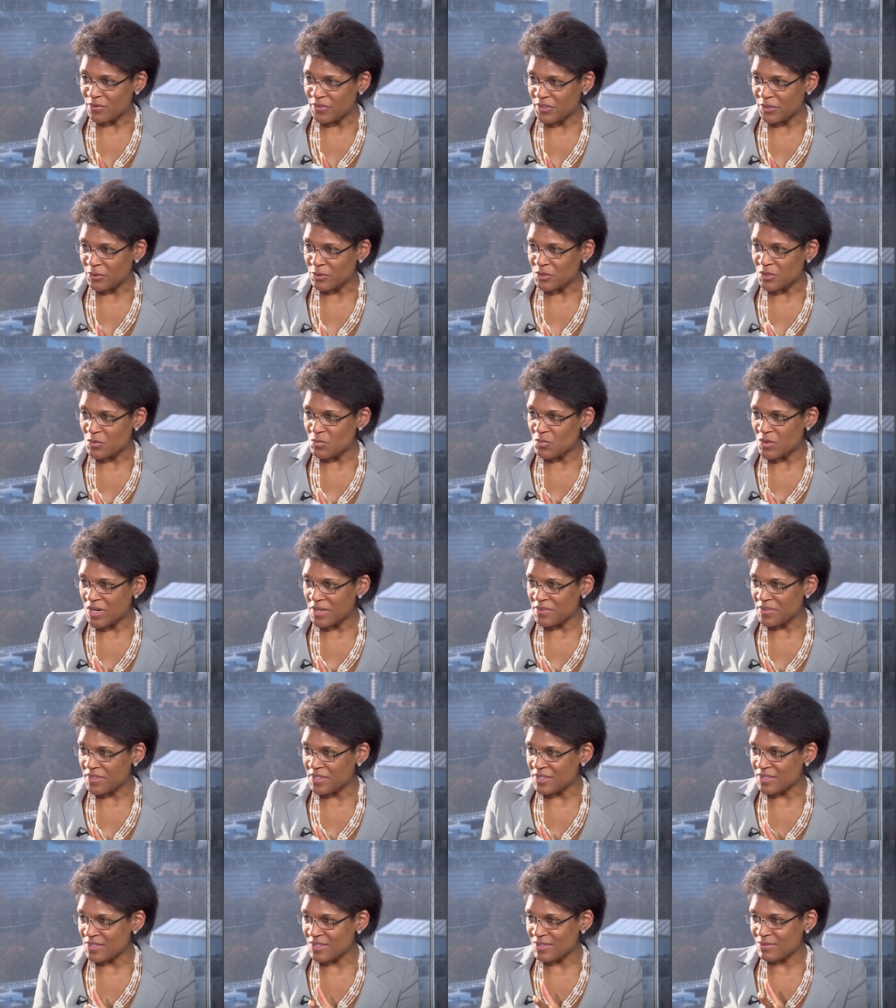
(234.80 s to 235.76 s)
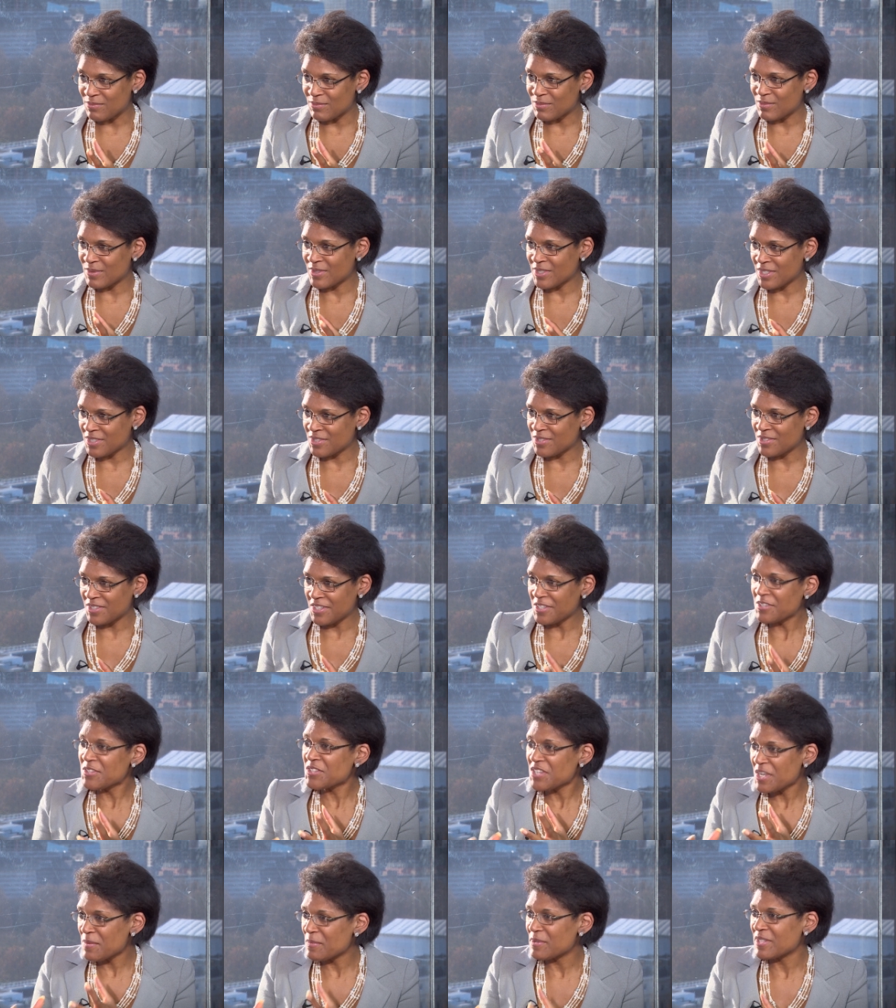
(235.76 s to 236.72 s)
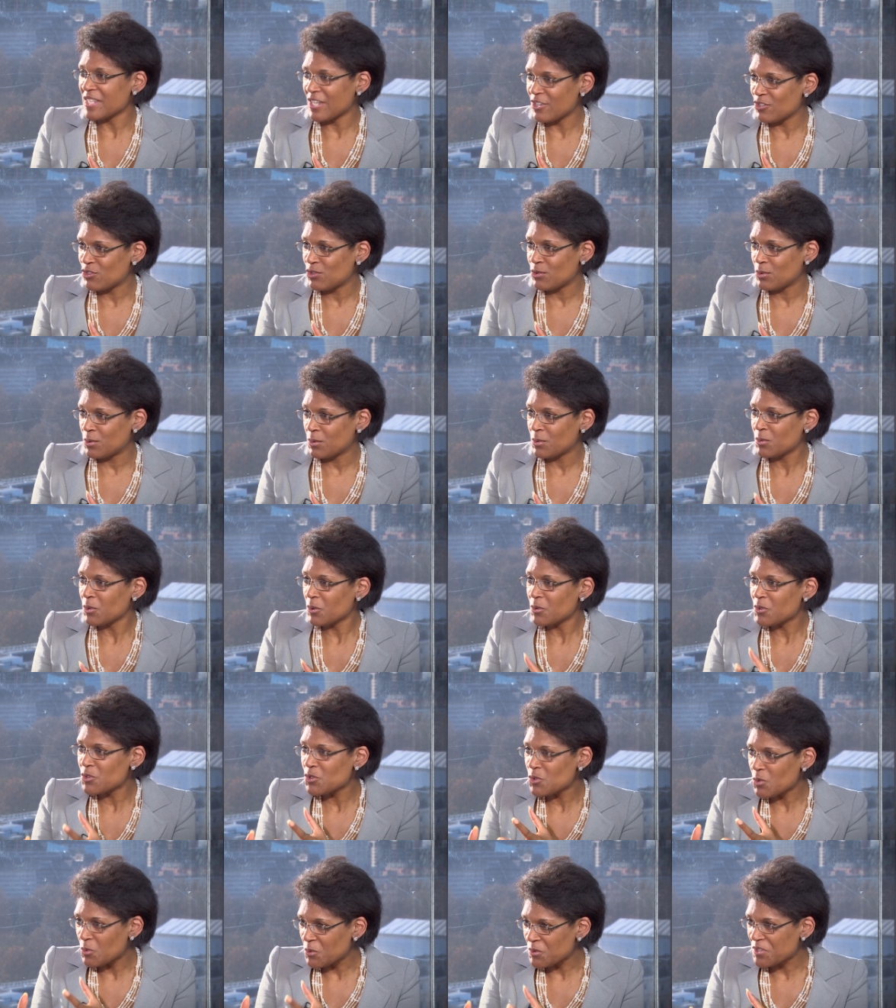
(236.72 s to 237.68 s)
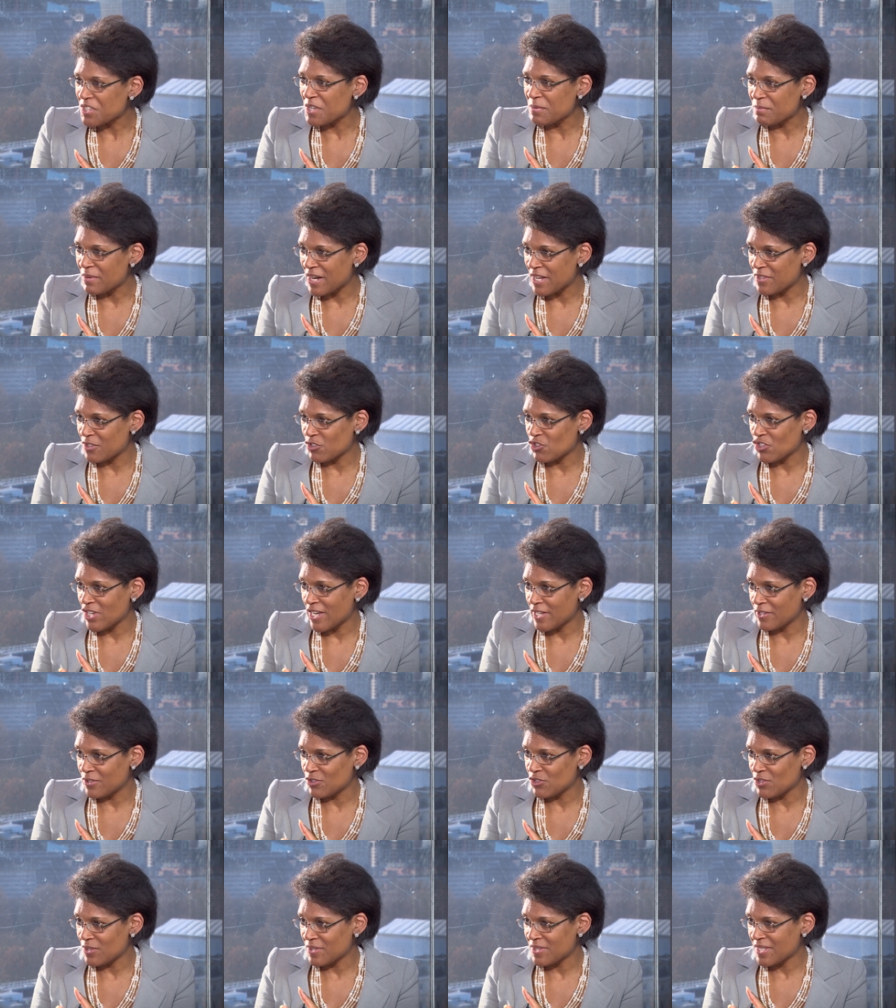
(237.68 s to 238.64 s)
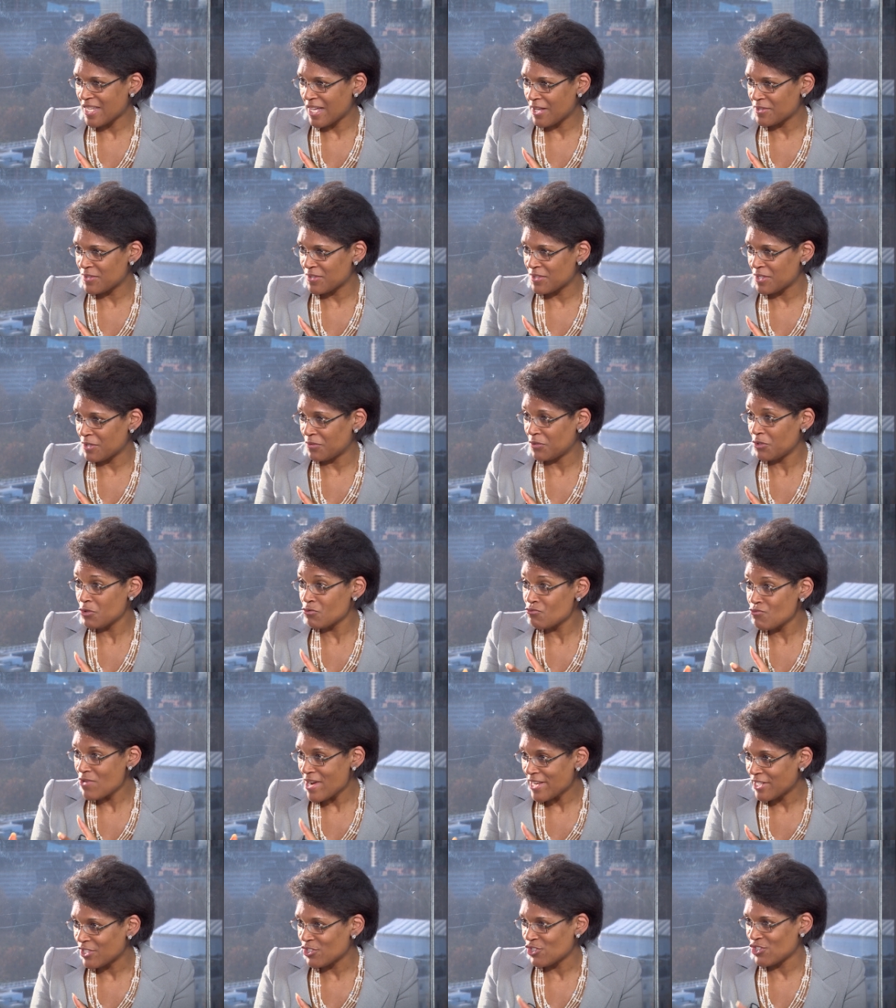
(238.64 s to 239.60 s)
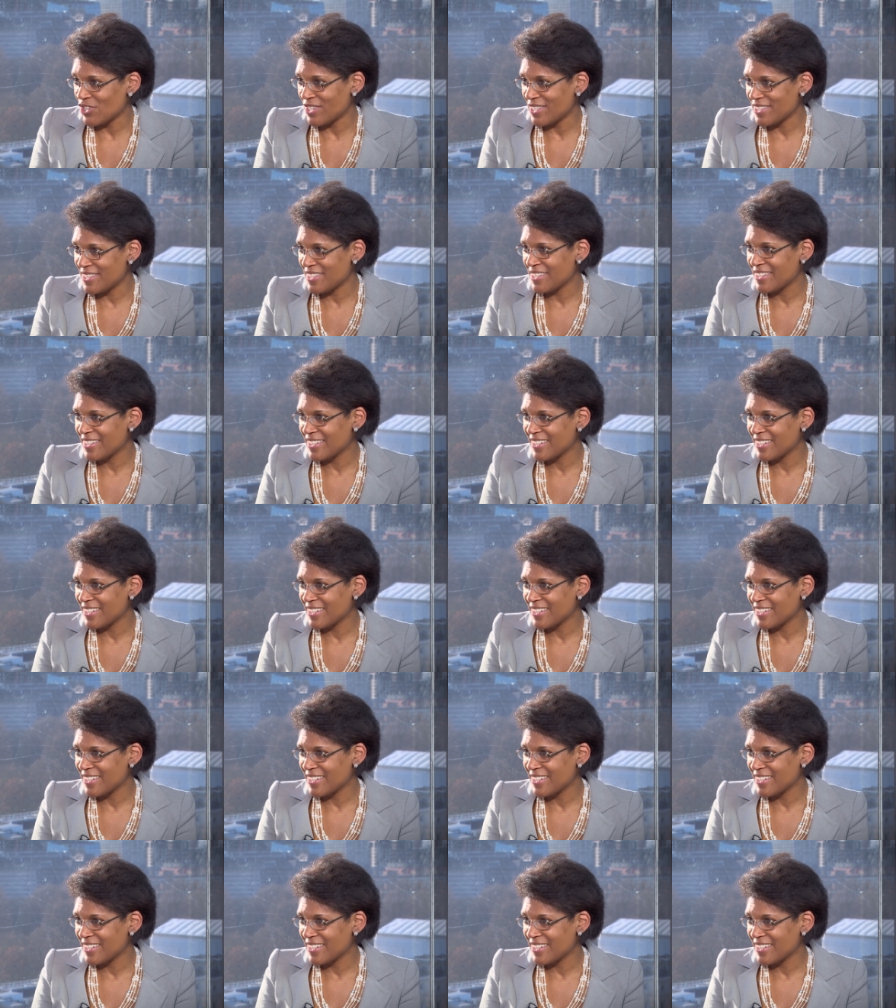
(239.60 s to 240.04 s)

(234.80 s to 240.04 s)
field and one that doesn't intimidate you. You're not daunted by the challenge. It sounds as if you relish it.